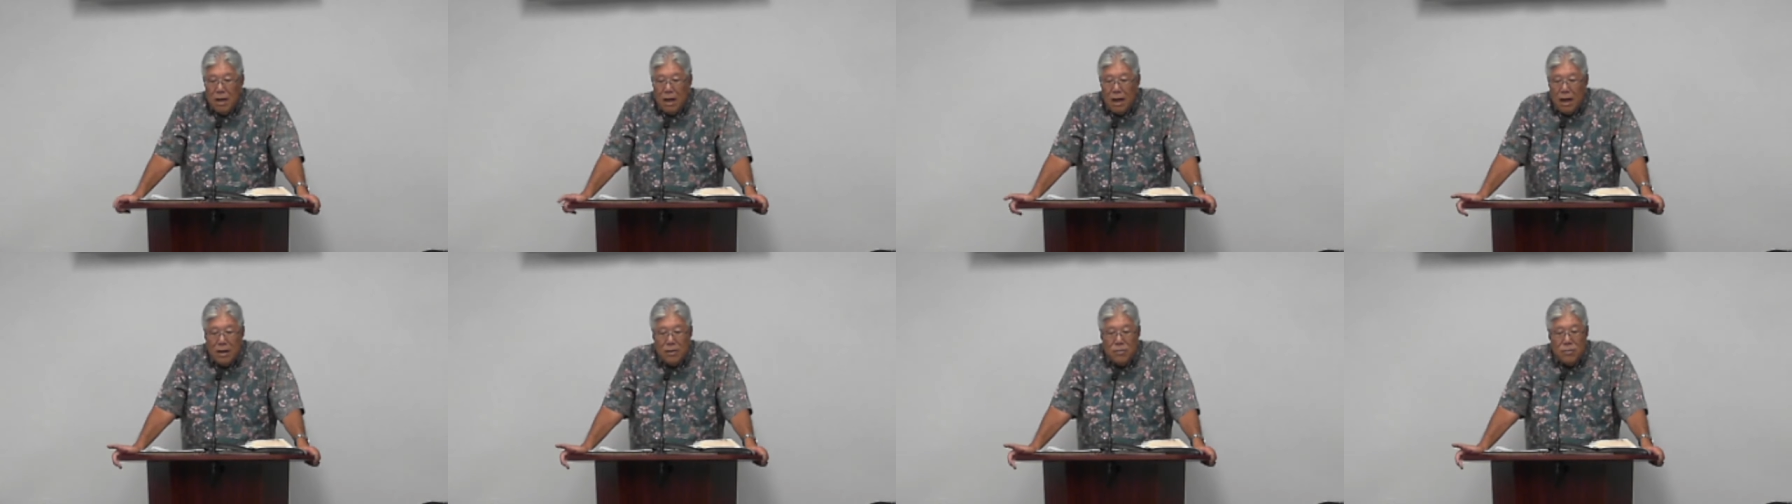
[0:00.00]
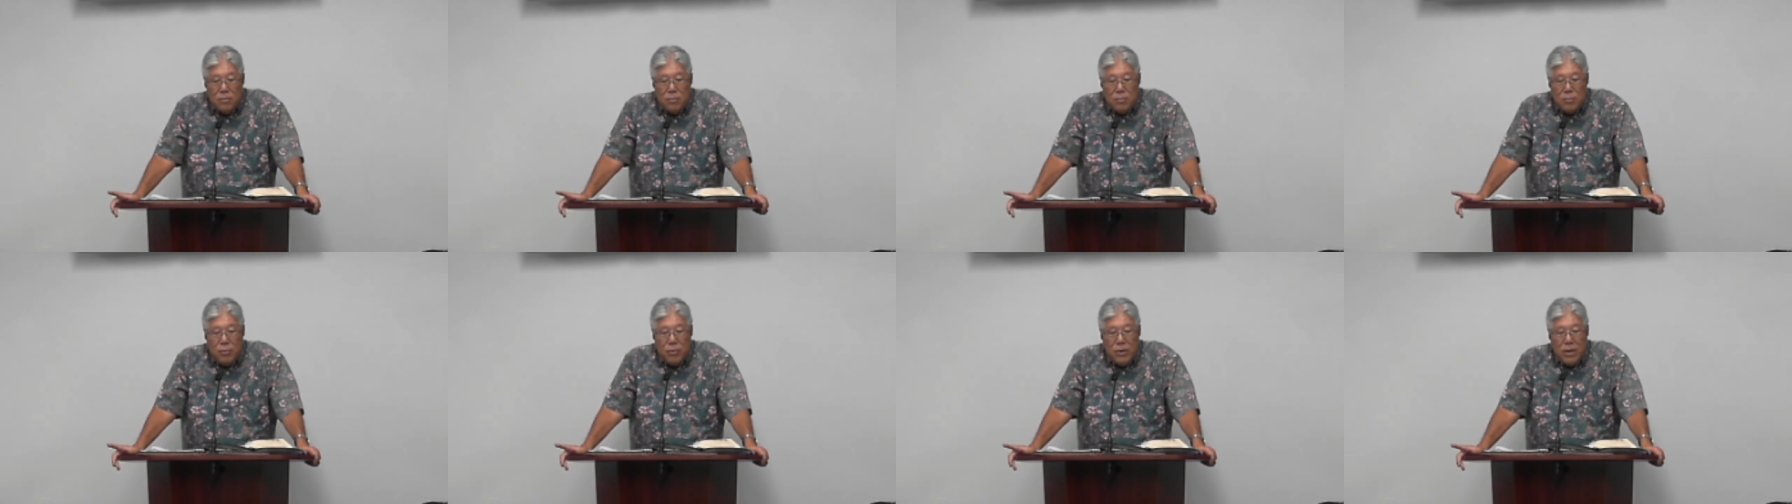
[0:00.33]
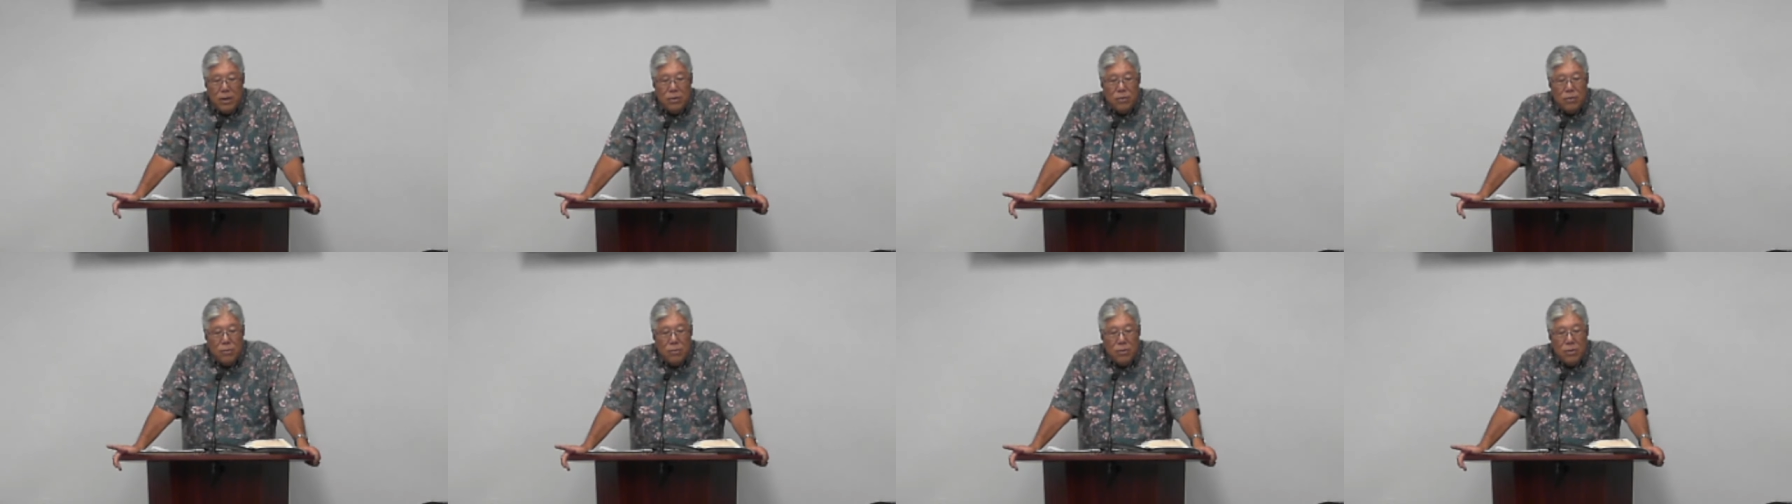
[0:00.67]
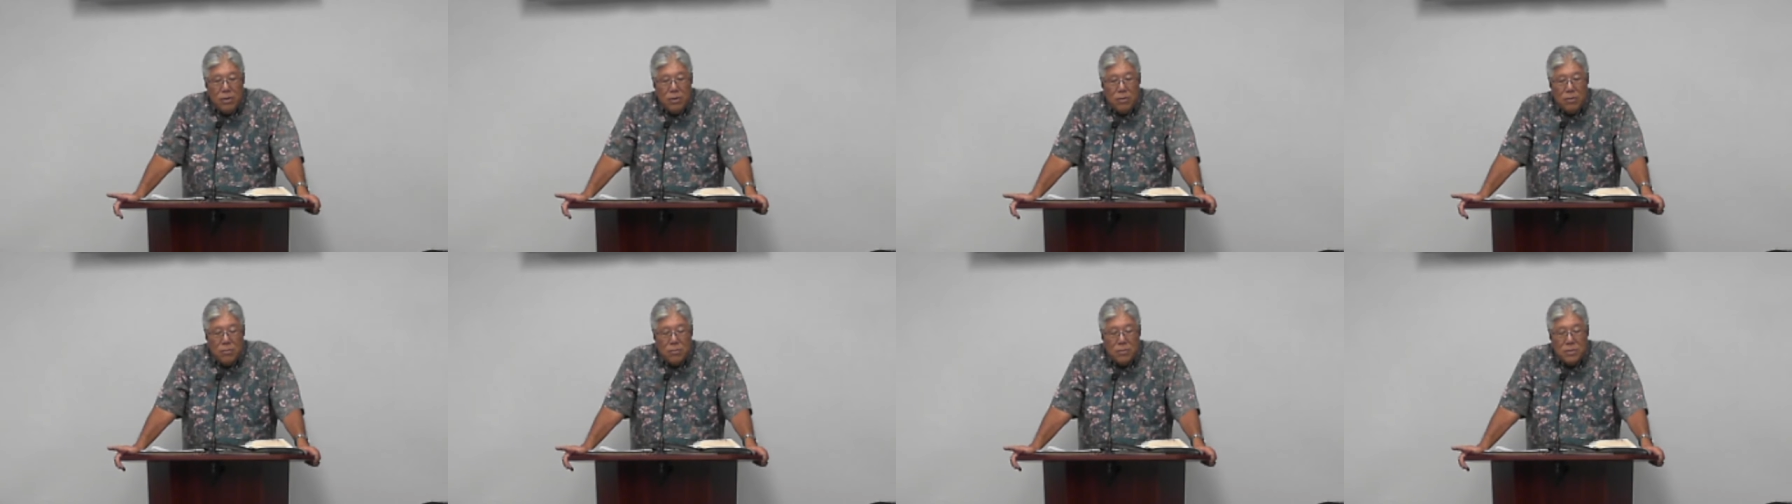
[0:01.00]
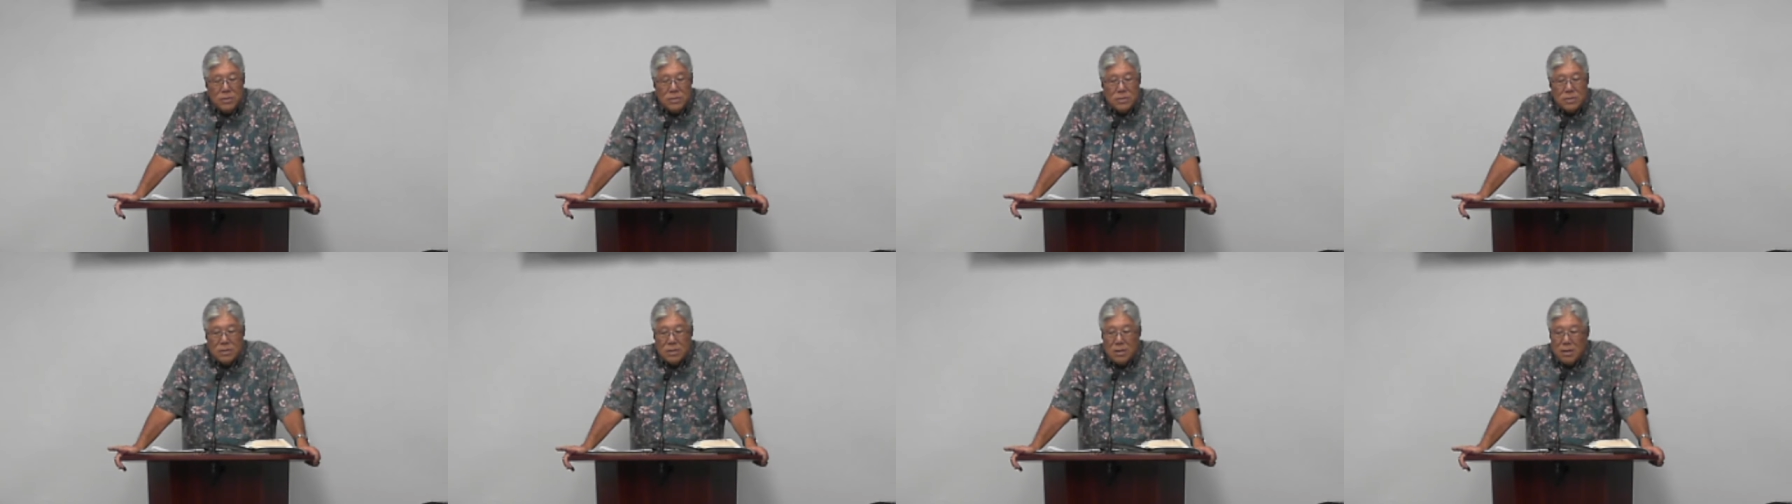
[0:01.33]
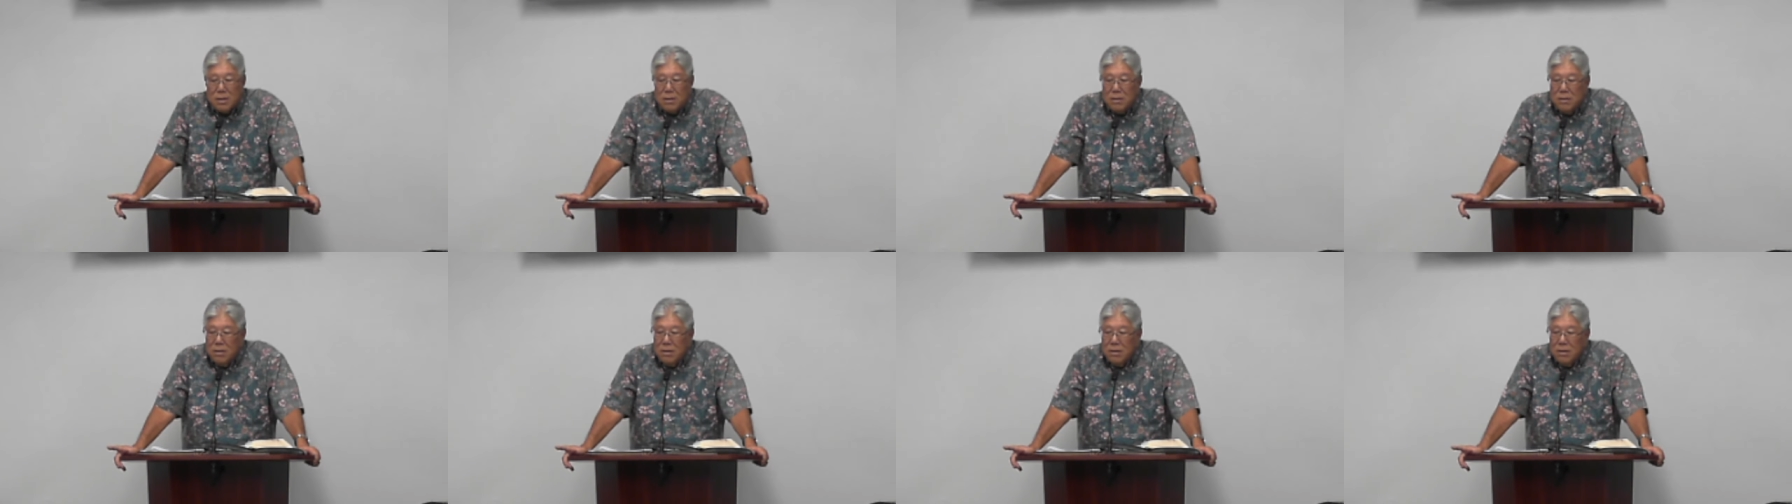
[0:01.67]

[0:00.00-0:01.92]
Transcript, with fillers: I know prayed earlier was uh,